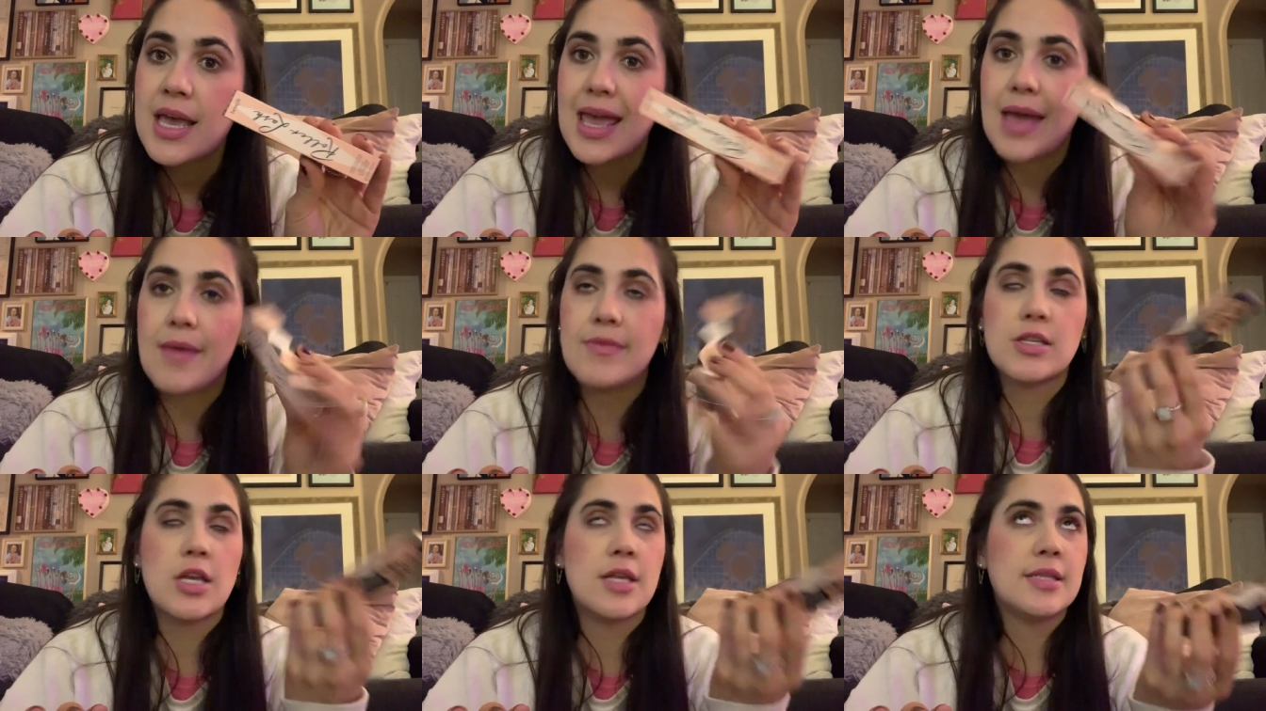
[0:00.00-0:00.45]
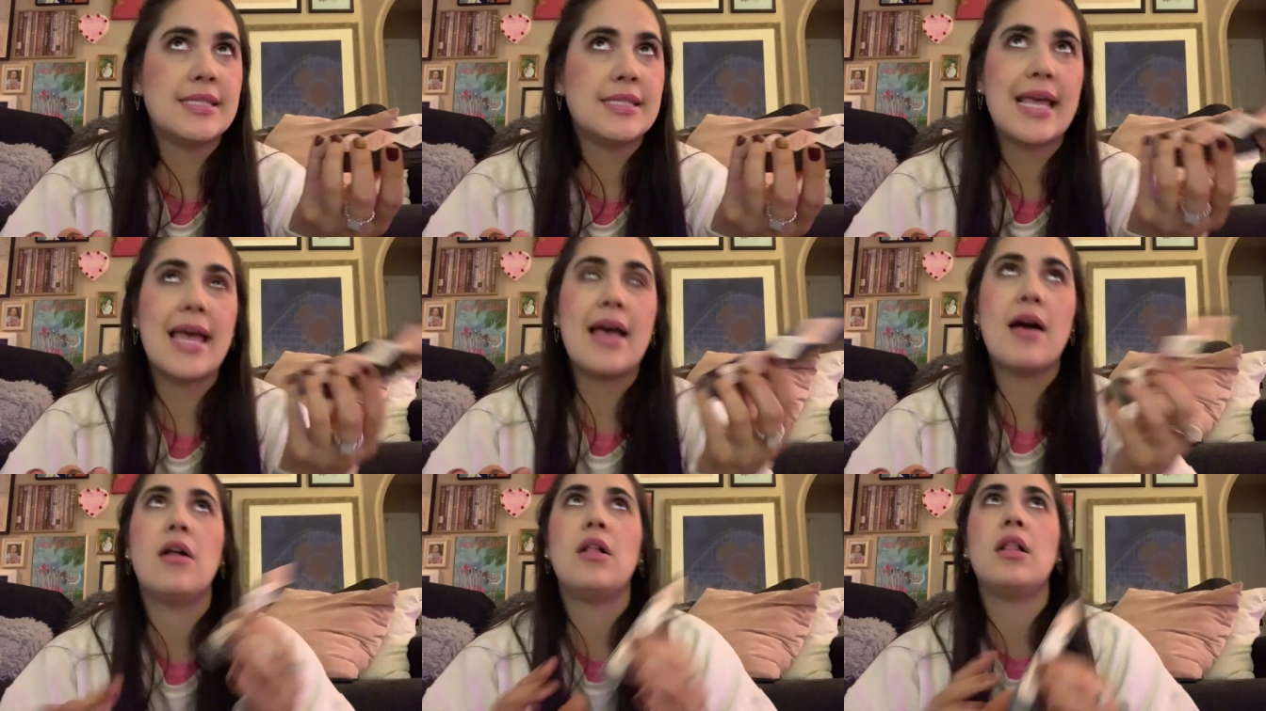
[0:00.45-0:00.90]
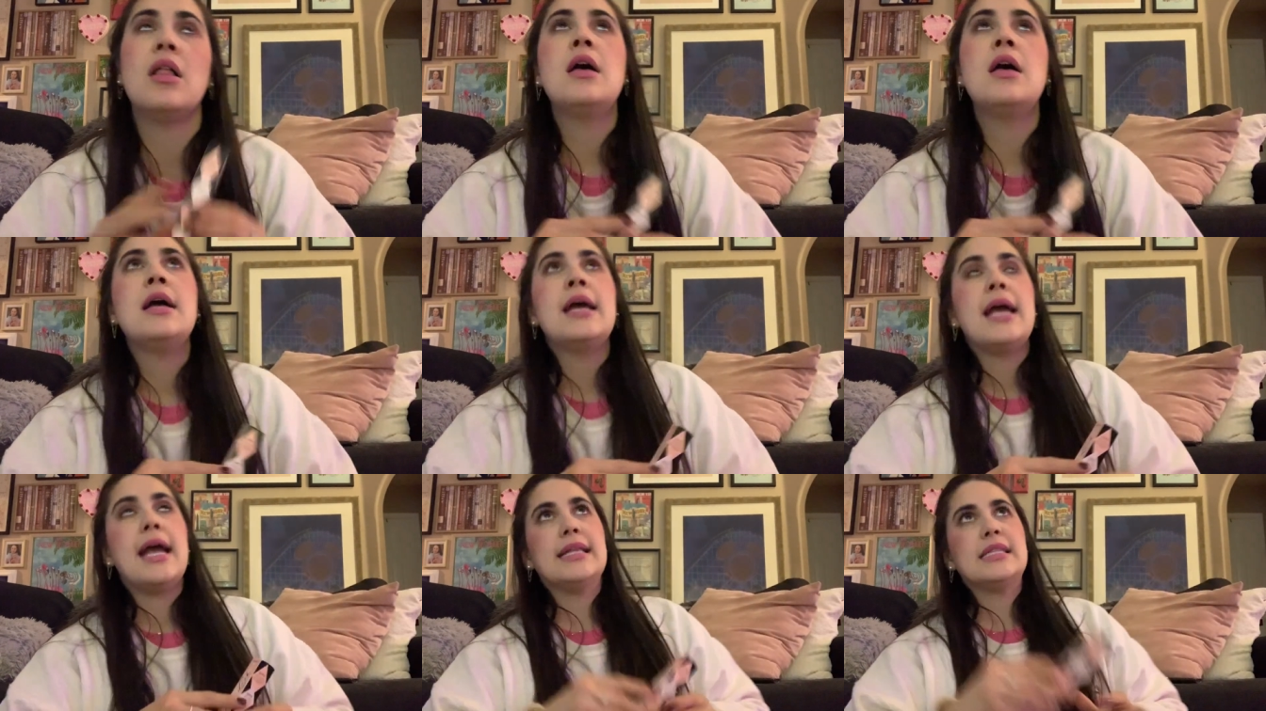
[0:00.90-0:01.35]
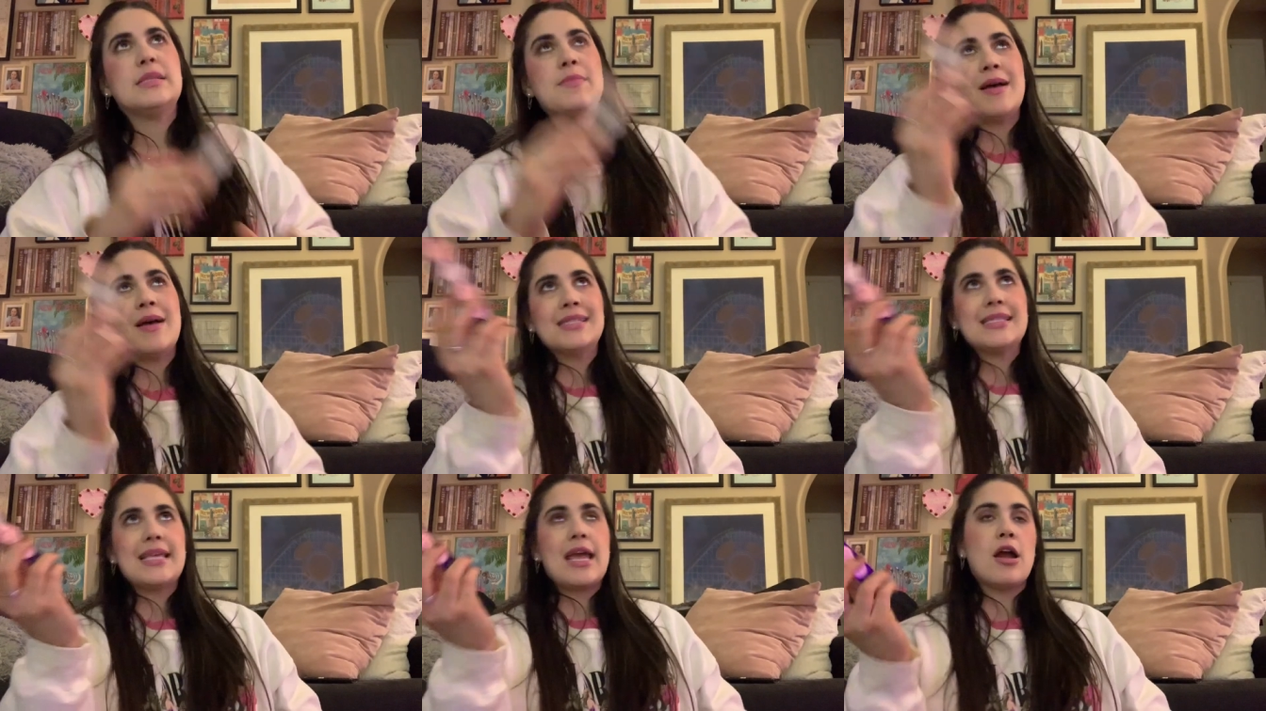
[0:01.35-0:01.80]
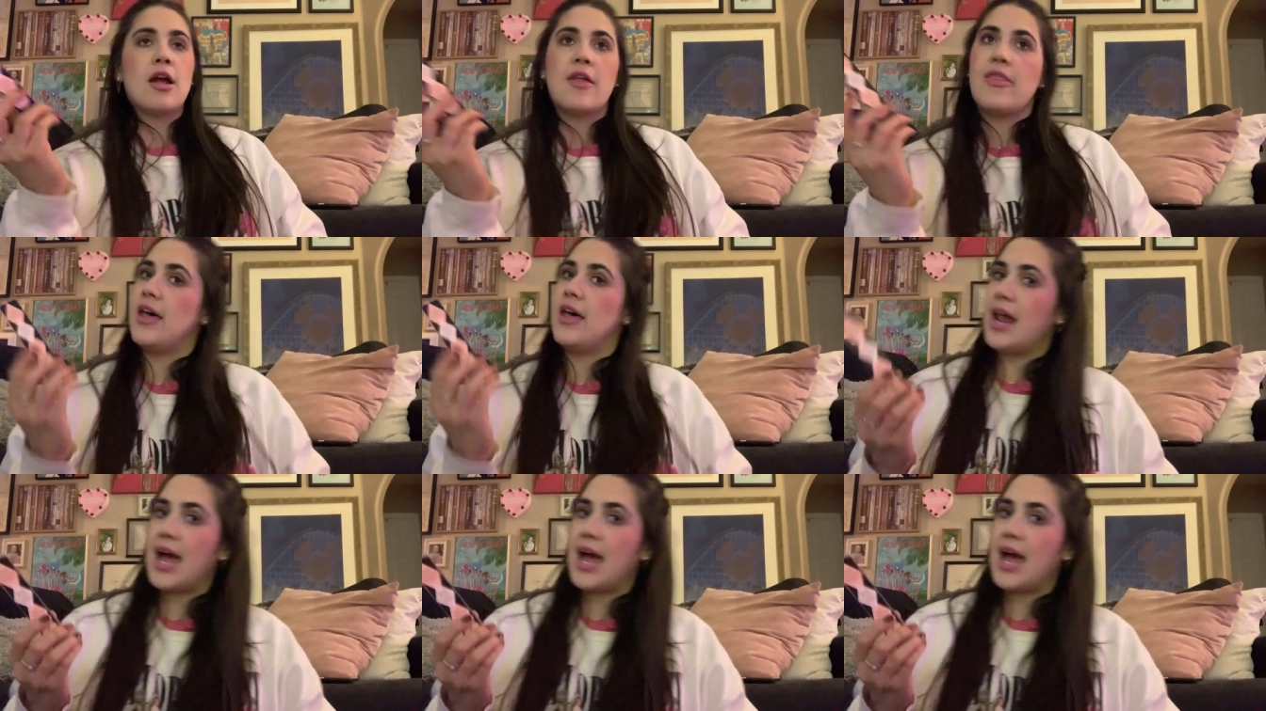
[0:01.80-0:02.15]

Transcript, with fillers: It was on sale. It's a mascara that